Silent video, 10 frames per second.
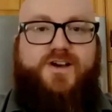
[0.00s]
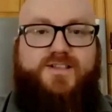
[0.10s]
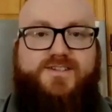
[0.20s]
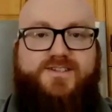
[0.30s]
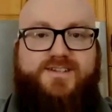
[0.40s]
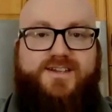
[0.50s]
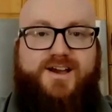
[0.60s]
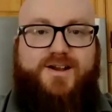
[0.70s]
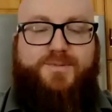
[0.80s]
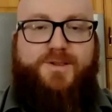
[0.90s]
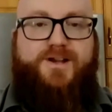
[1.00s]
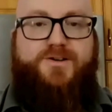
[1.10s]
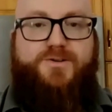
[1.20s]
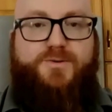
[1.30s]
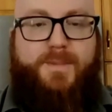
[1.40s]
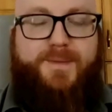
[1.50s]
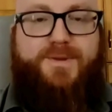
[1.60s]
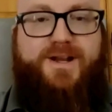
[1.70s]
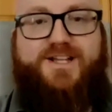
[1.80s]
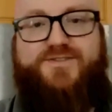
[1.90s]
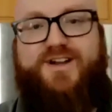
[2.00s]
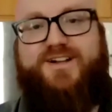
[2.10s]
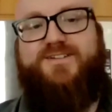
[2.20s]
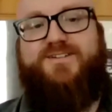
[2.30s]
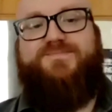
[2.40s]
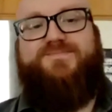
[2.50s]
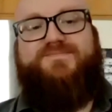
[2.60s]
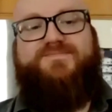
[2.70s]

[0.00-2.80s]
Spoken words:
your thoughts on a player who might be an X factor?